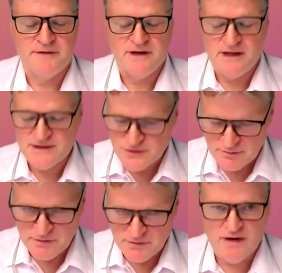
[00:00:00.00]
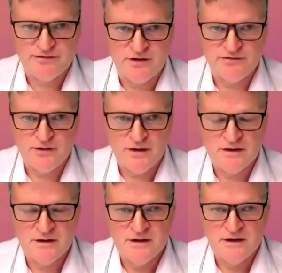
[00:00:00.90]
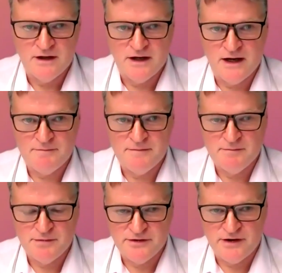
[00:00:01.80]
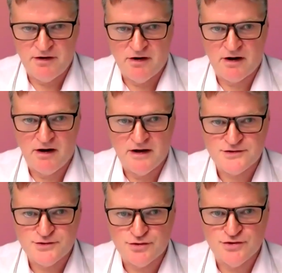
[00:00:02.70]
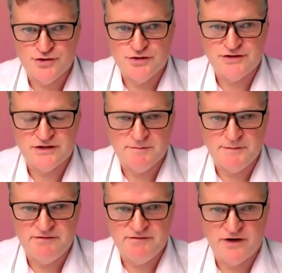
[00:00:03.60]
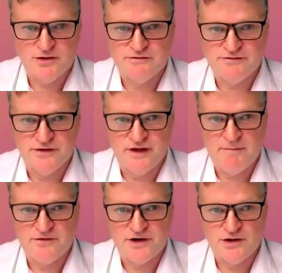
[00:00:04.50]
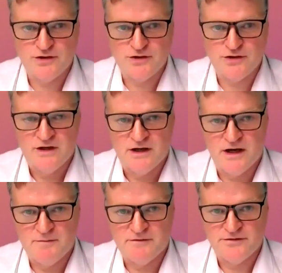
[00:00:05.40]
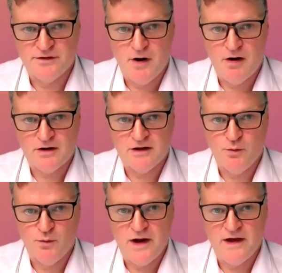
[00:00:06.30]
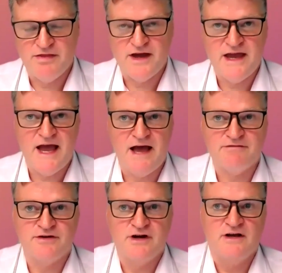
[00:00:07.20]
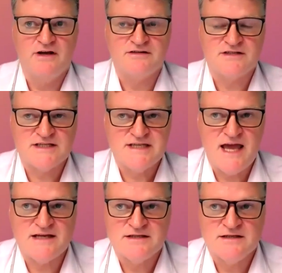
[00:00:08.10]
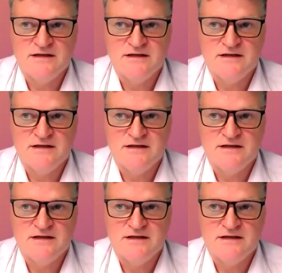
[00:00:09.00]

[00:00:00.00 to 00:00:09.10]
it's not going to be right for everyone, but there are clients who can do it. It can be very good for them, very good for the market, where they have set